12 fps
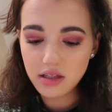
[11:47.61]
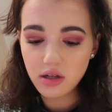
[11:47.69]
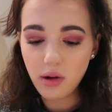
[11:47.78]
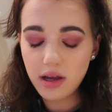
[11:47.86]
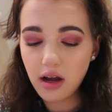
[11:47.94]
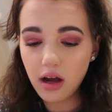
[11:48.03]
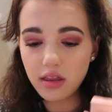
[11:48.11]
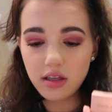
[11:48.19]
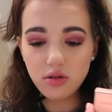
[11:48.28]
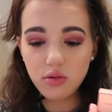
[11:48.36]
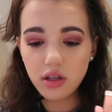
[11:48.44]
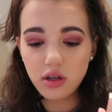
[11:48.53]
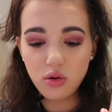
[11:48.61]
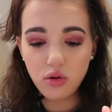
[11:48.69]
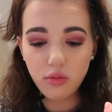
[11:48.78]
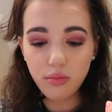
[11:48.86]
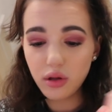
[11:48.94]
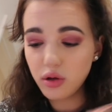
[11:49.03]
so I got these really
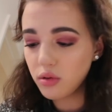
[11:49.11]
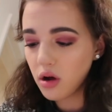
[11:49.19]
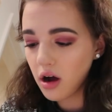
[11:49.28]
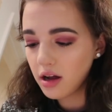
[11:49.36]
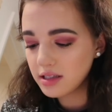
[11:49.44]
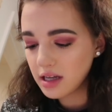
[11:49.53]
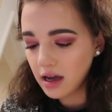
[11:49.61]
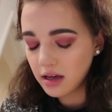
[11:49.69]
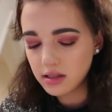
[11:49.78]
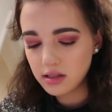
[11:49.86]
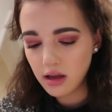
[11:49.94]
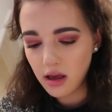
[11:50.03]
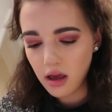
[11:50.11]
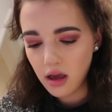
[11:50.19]
cool blue contacts,